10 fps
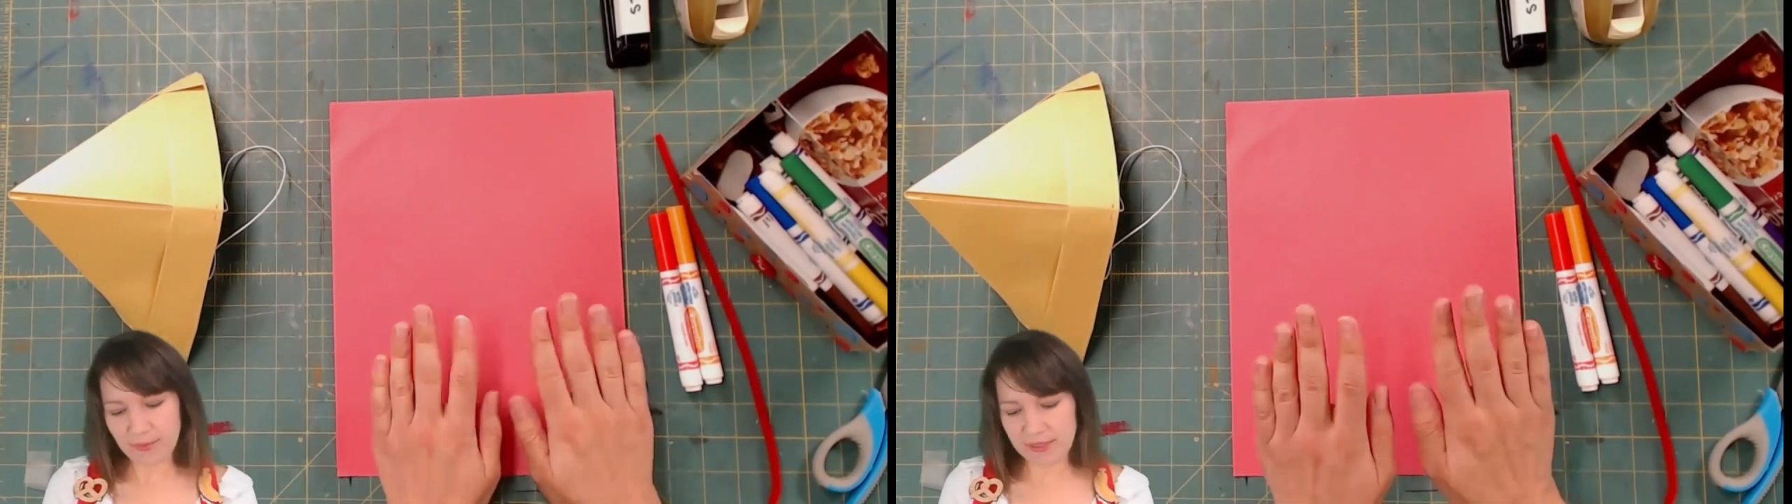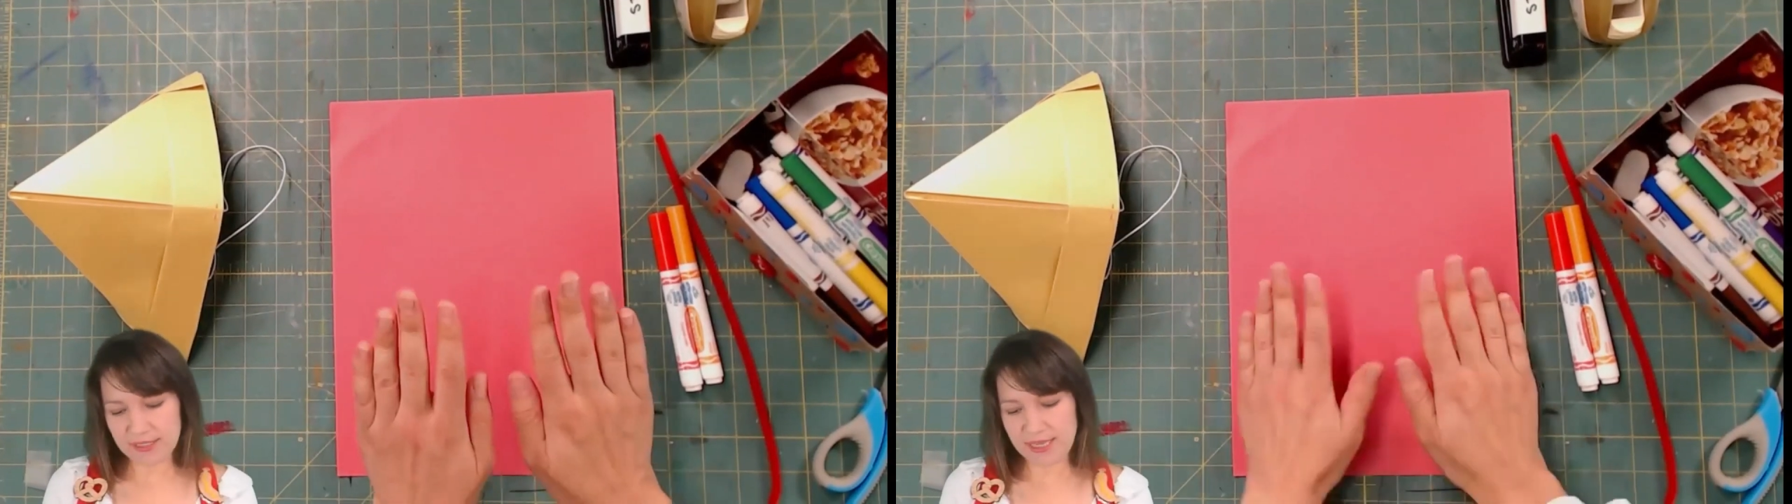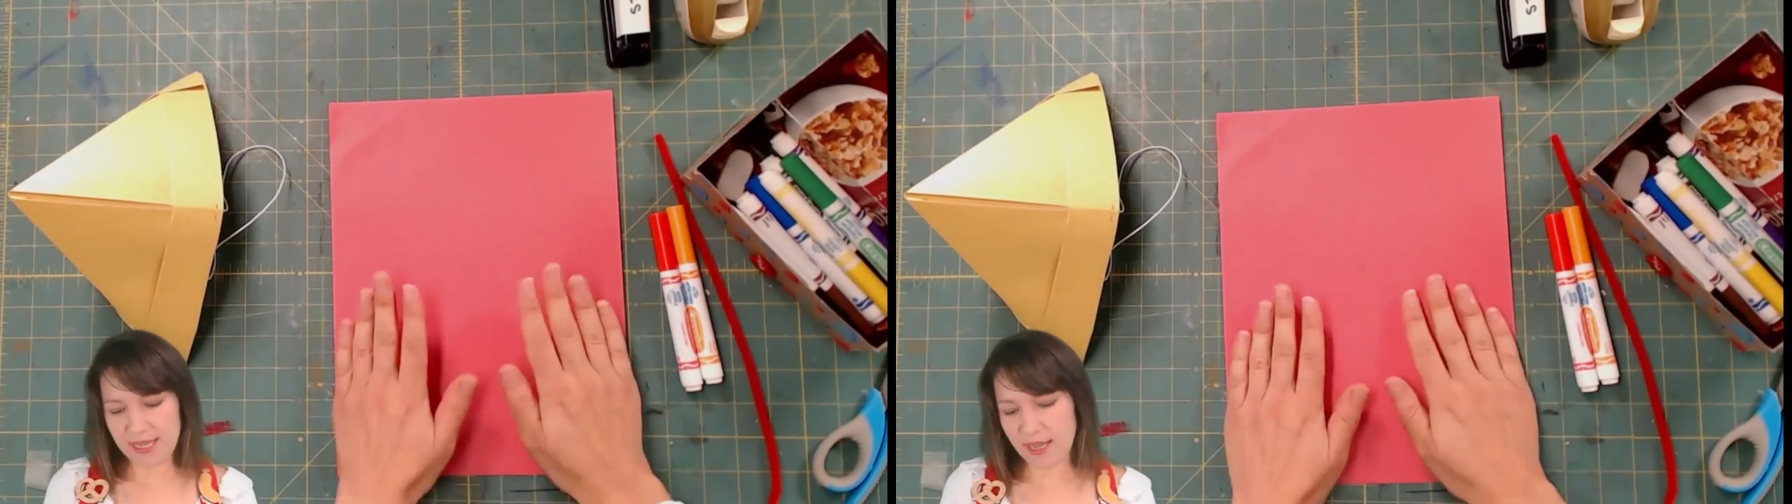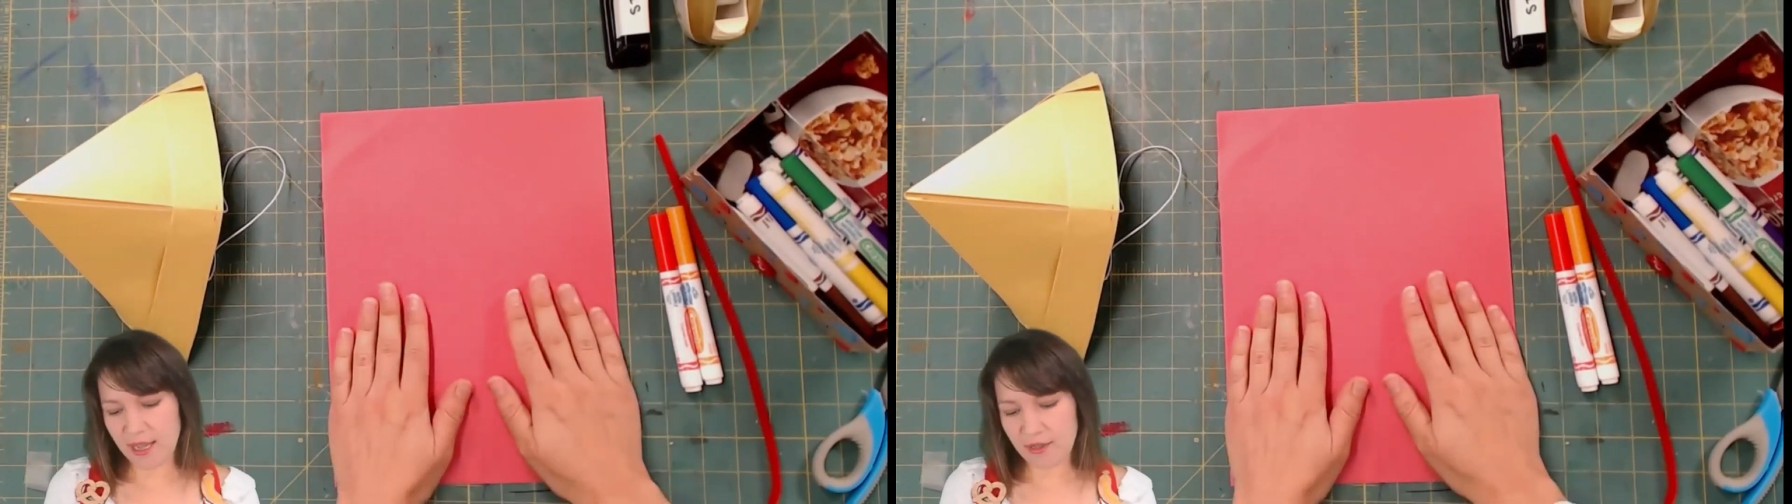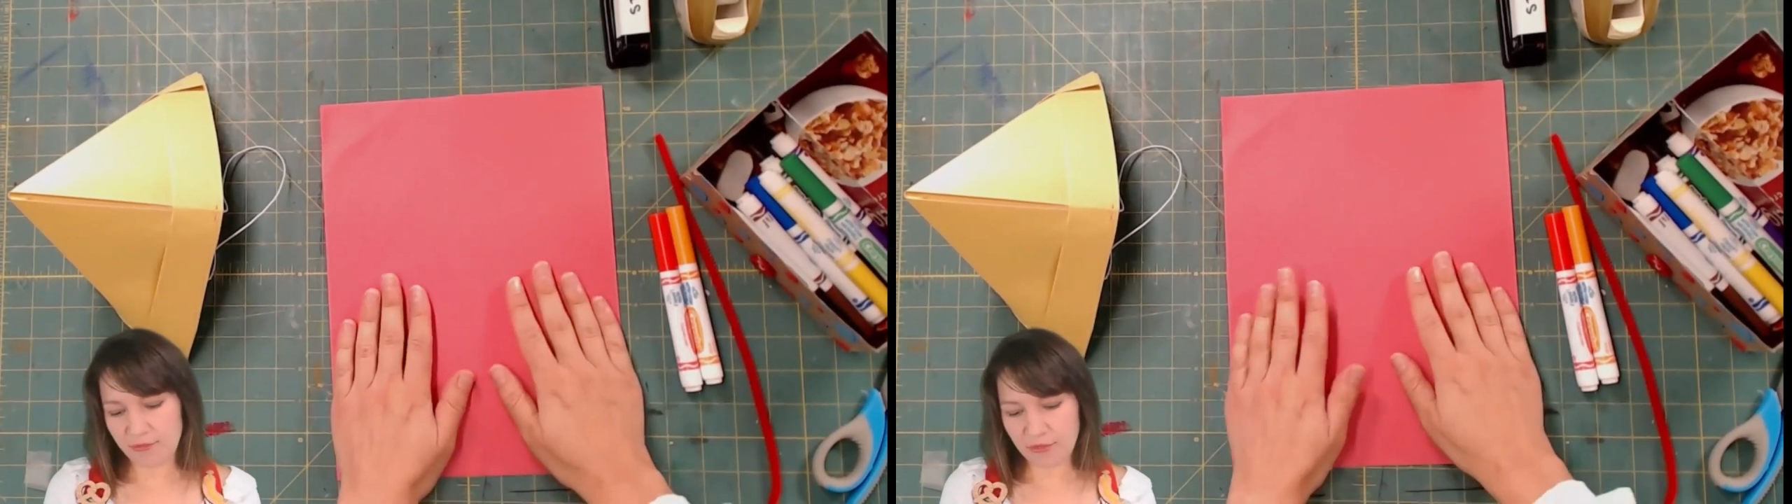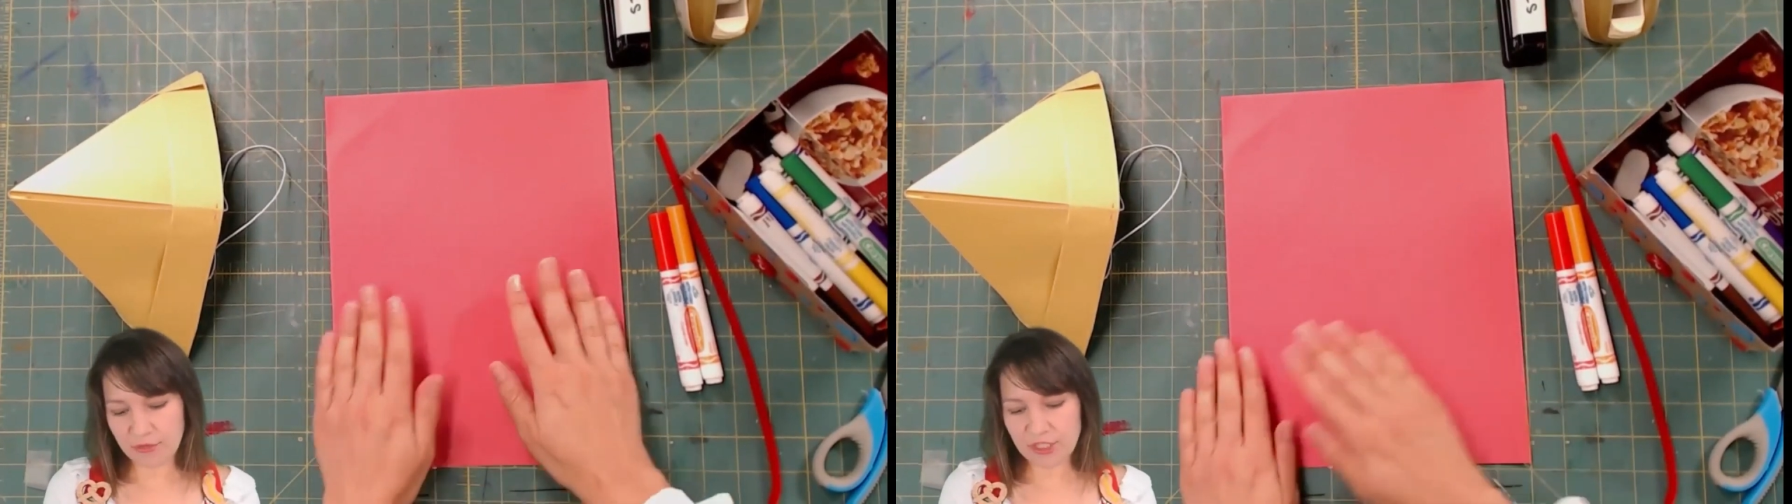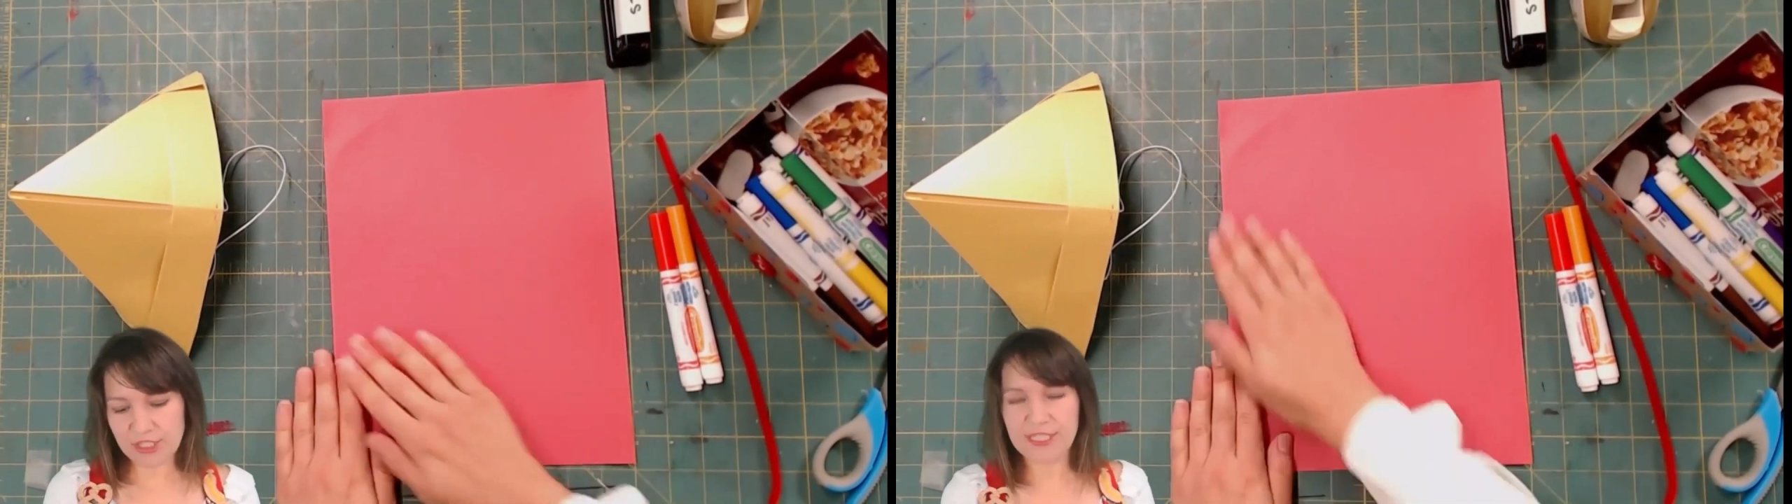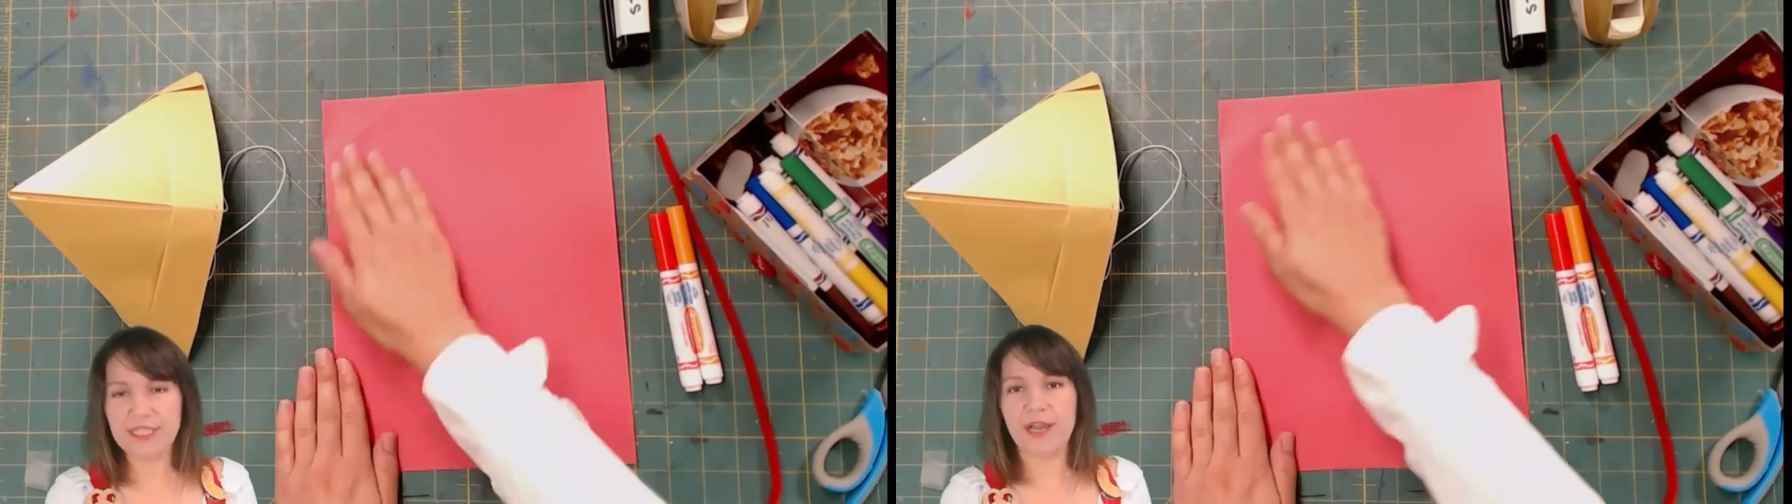we're going to take a full sheet